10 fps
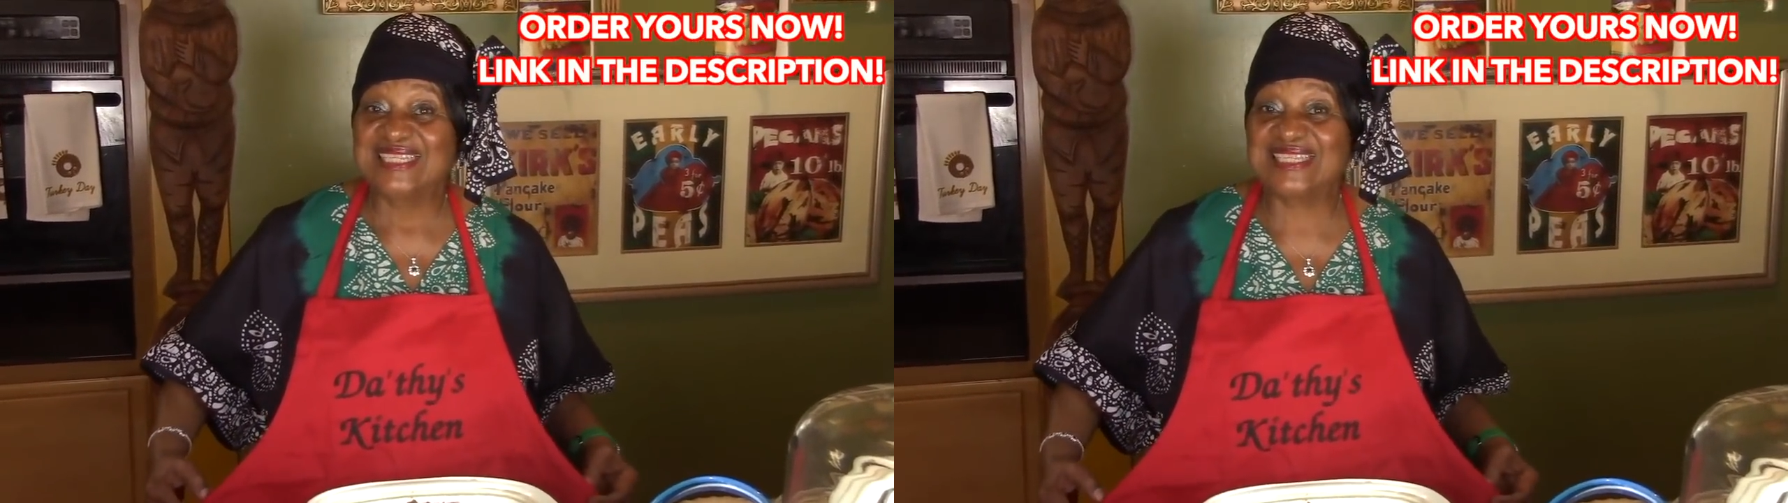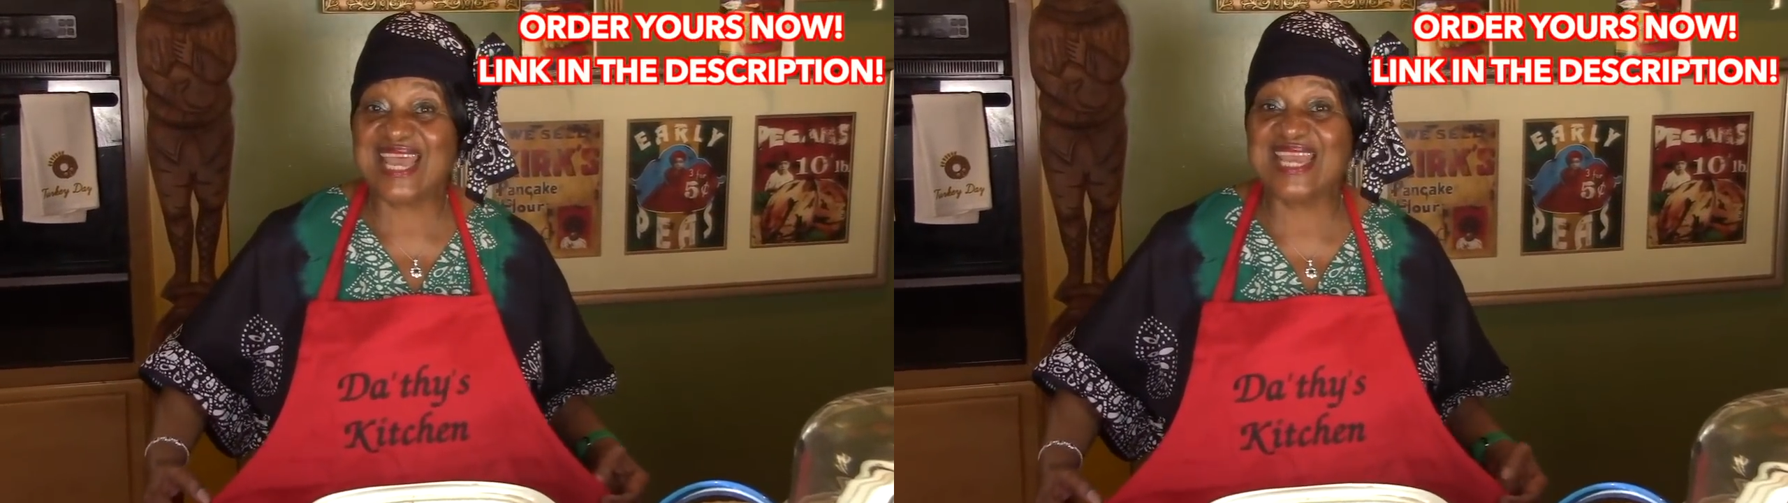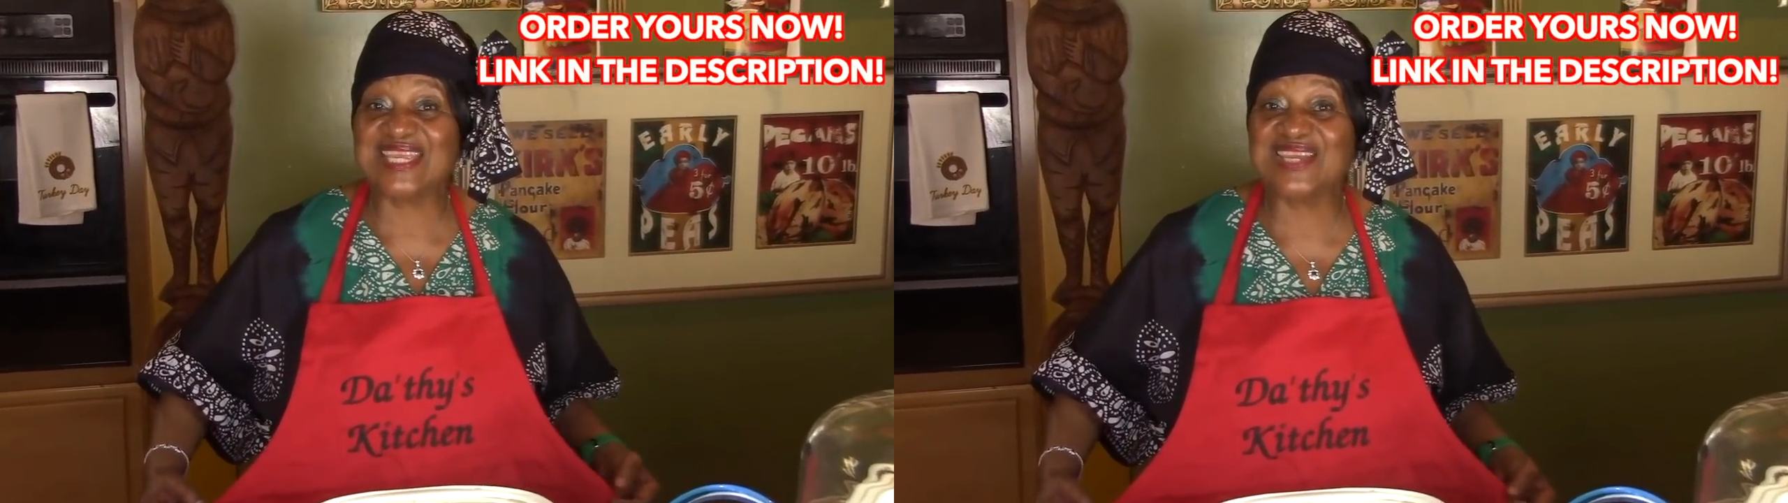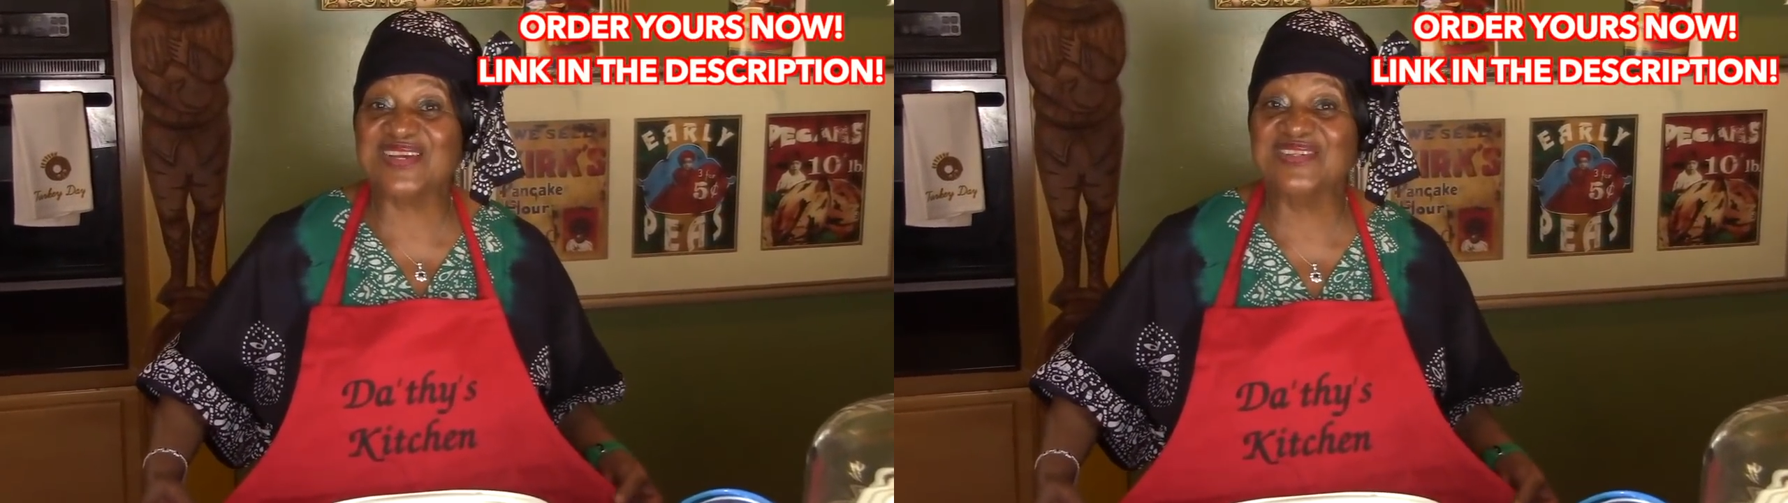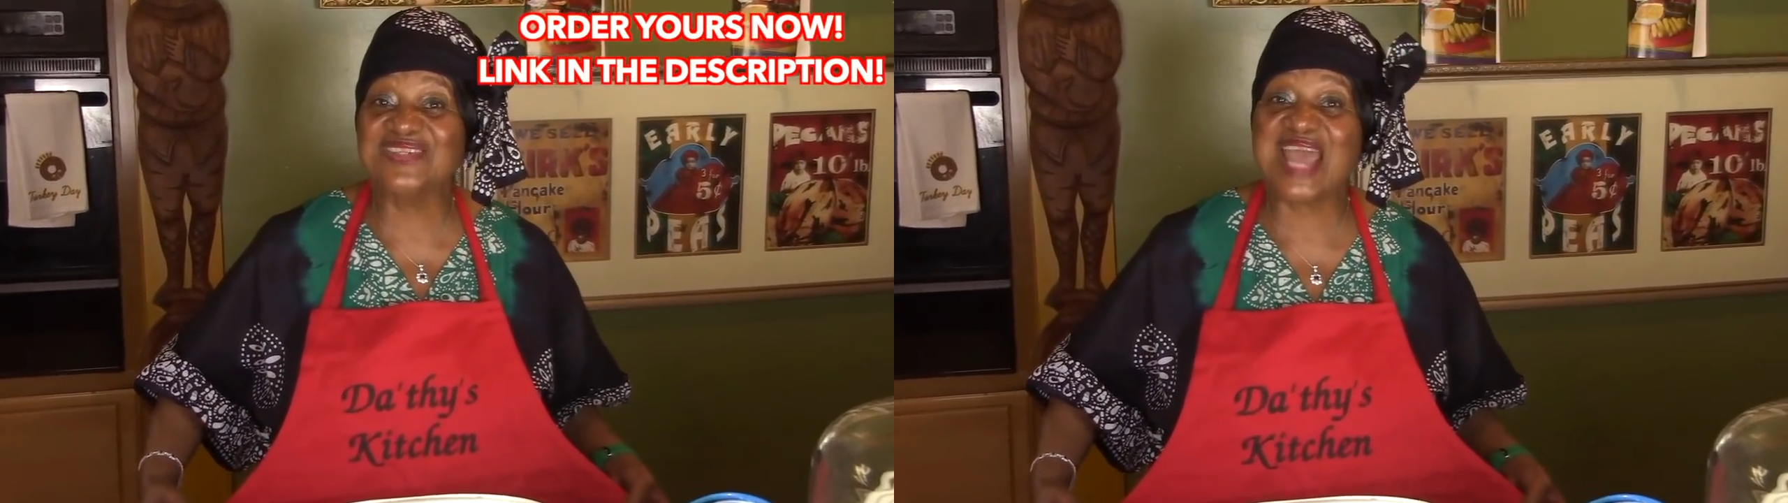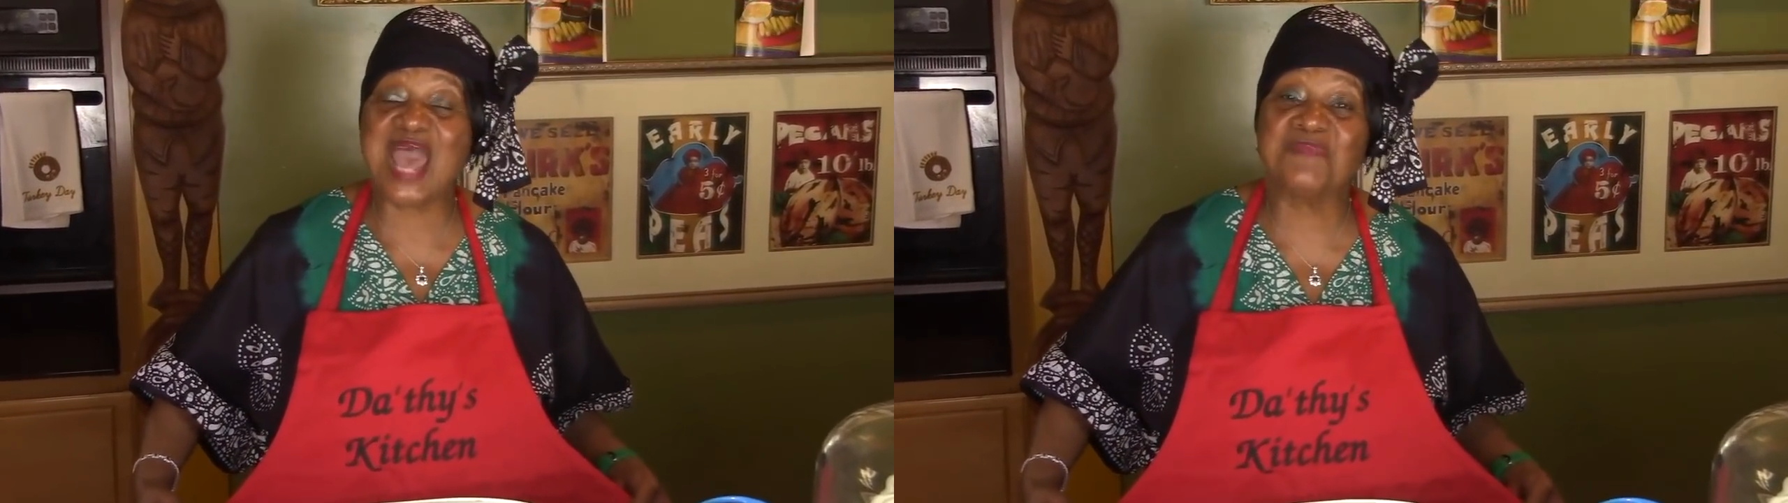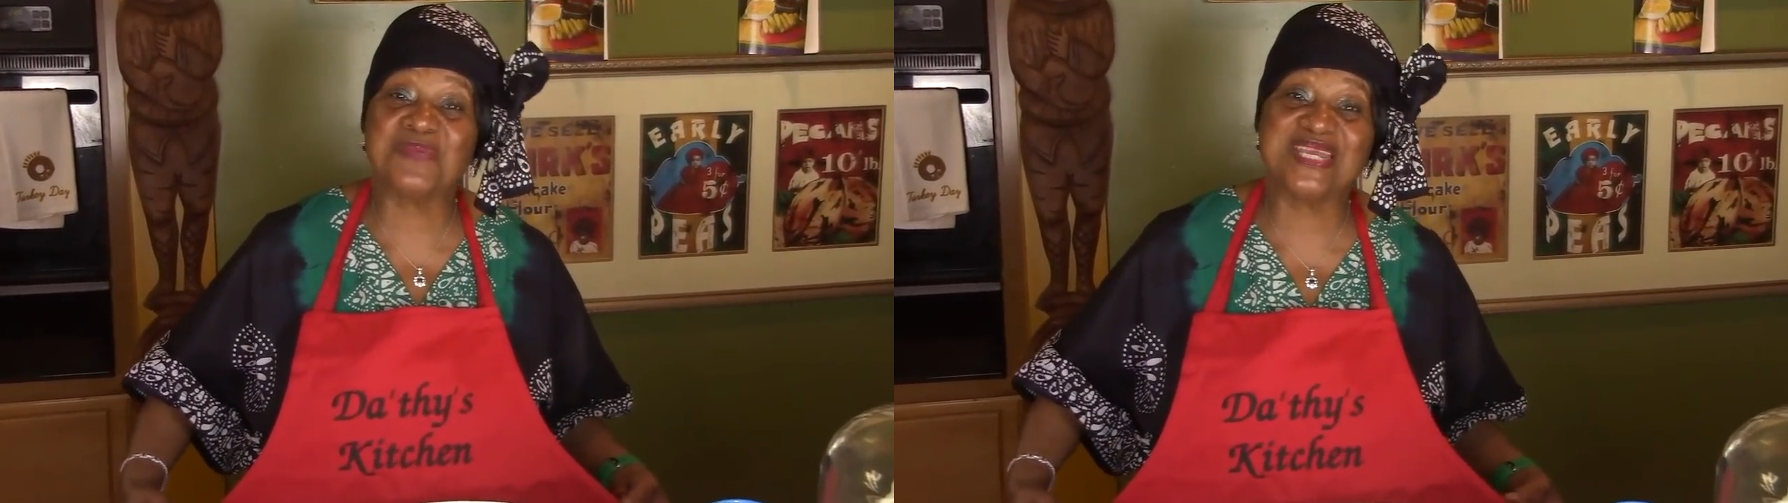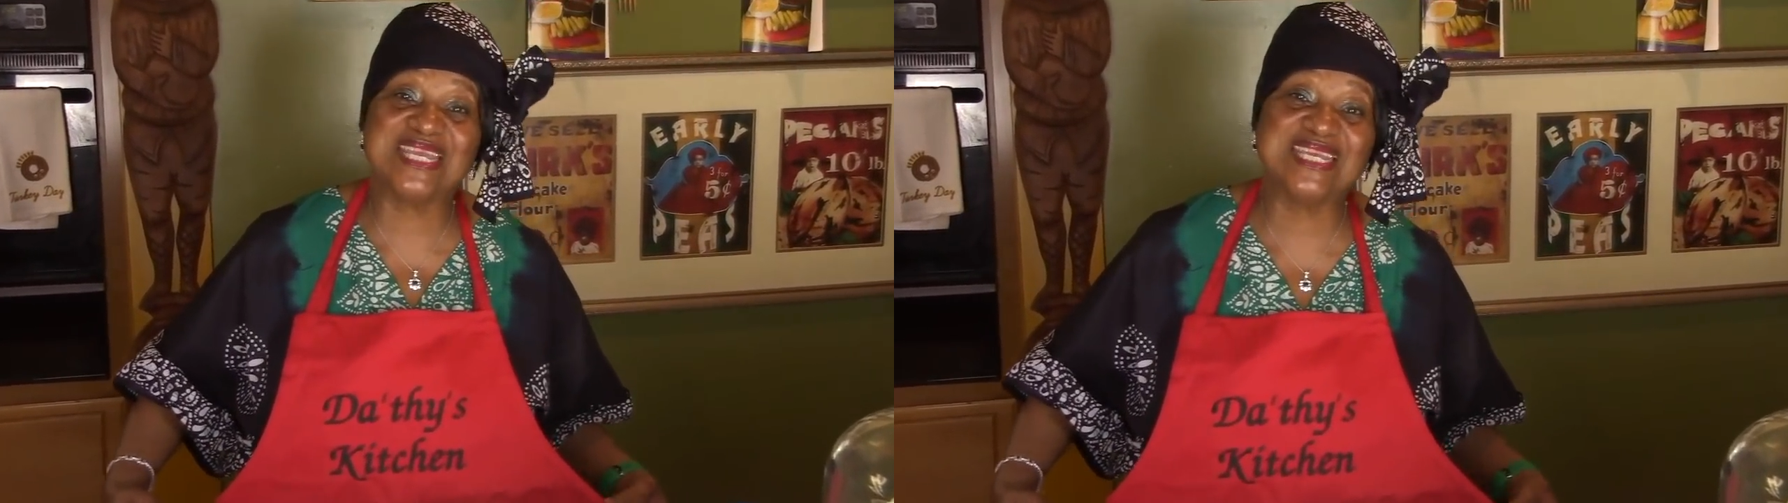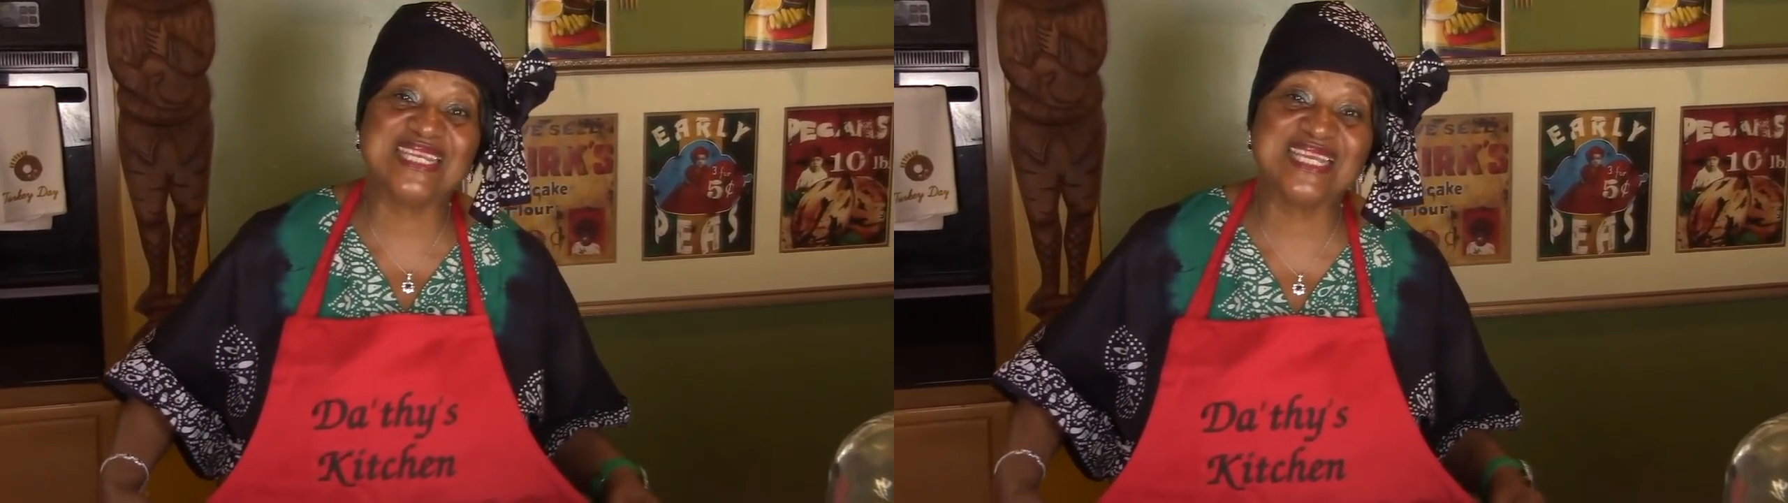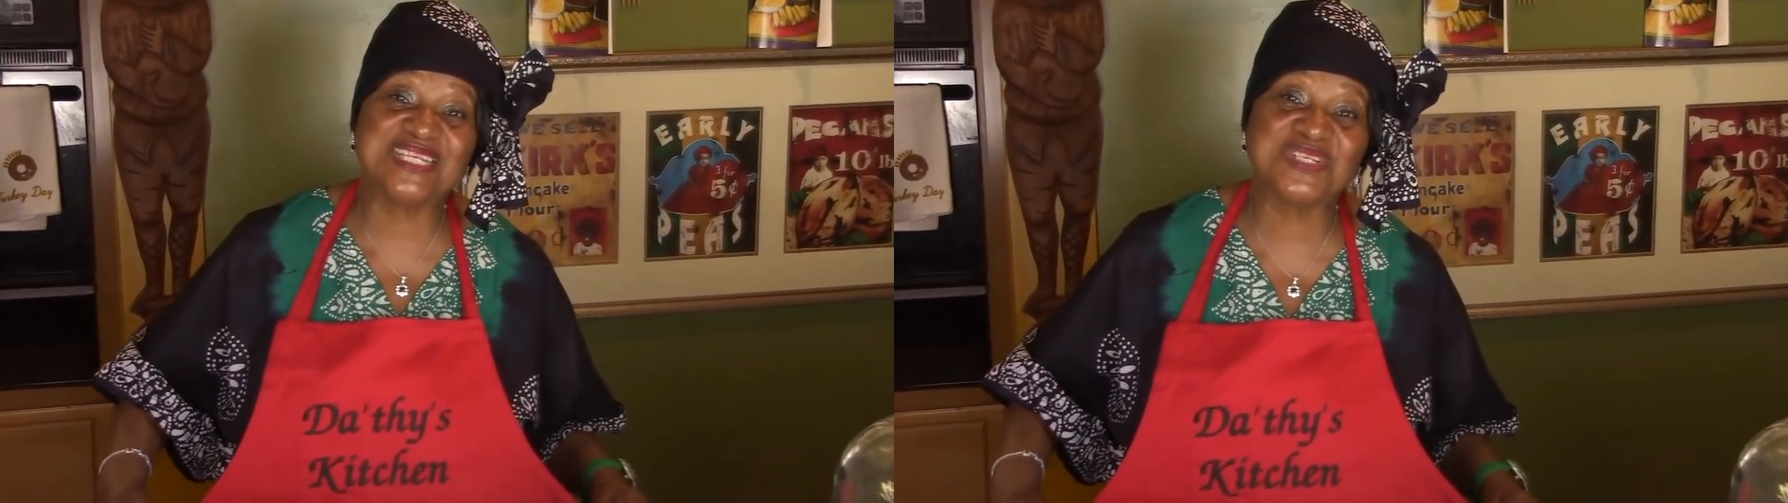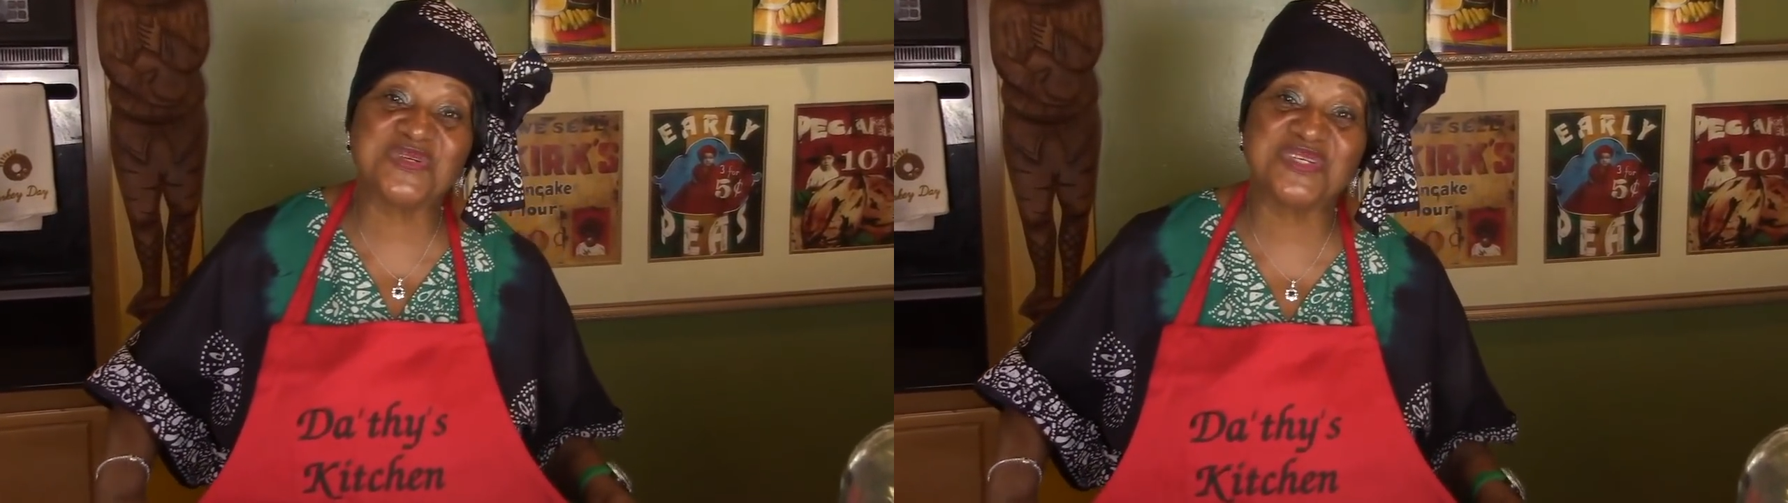Thank you. Happy eating to